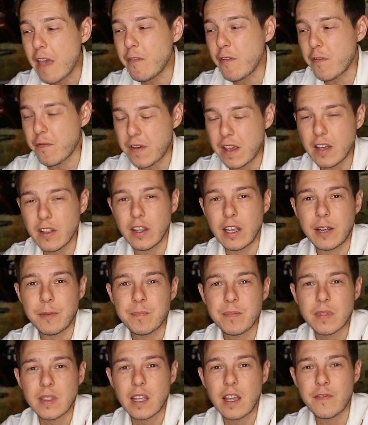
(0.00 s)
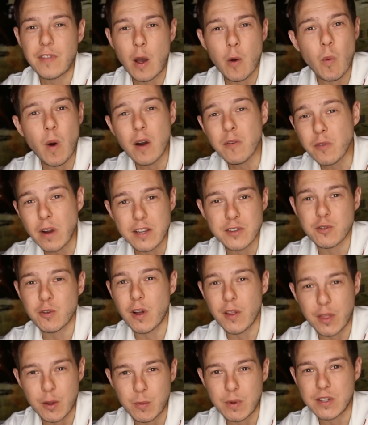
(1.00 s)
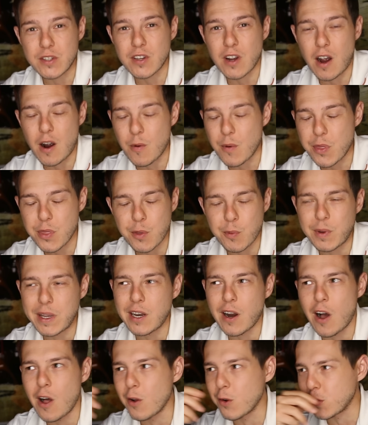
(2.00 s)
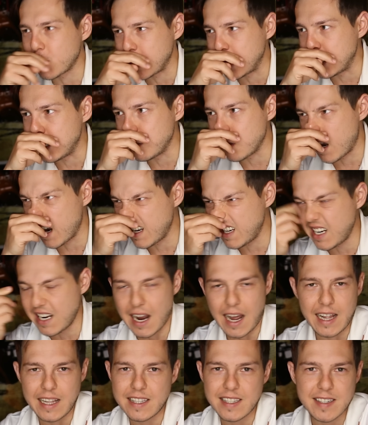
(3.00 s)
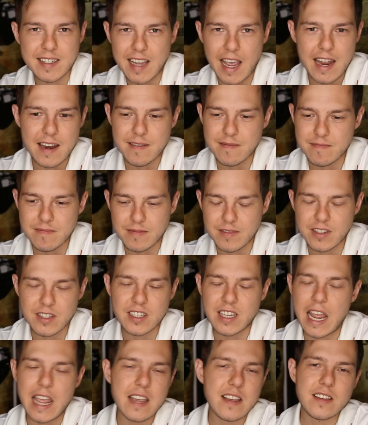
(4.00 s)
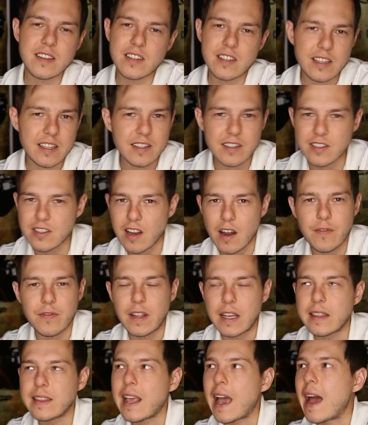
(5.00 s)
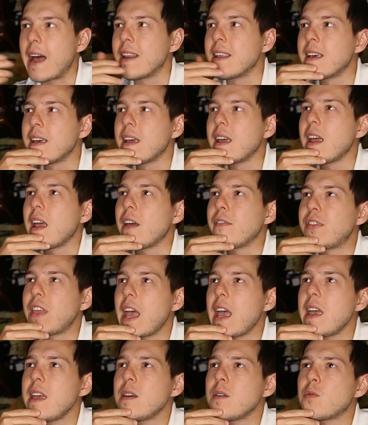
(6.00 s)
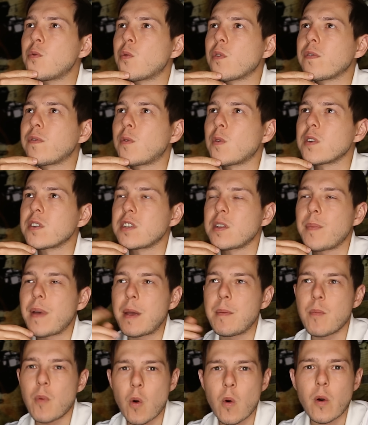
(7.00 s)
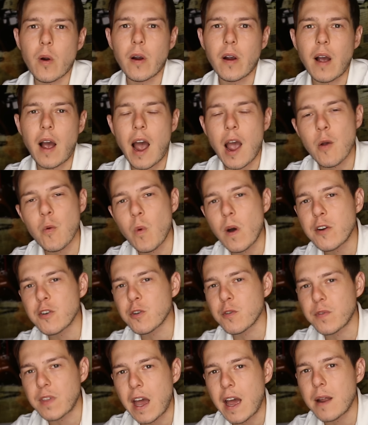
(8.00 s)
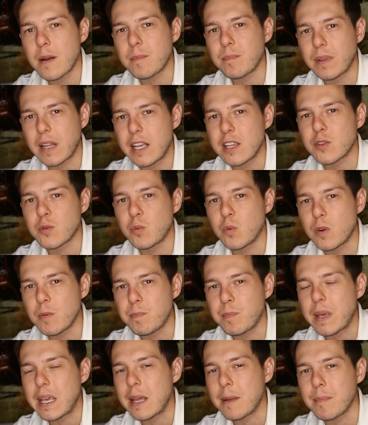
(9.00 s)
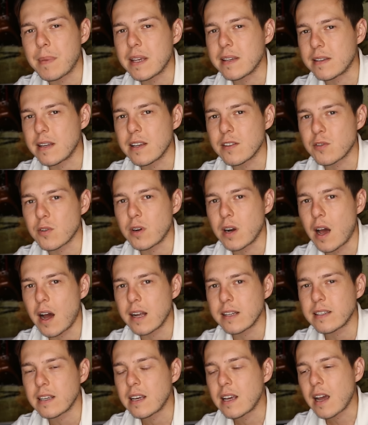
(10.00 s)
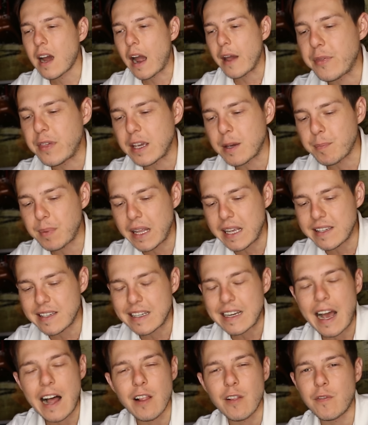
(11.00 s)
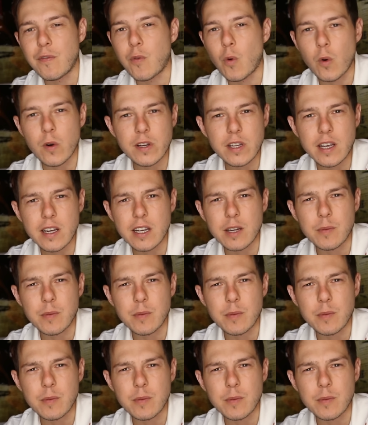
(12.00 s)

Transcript: have a feeling if that one restaurant that we saw with $3.99 steaks and stuff like that if they were forced to pay more, I wonder if that place would be in business or not. I think a place in California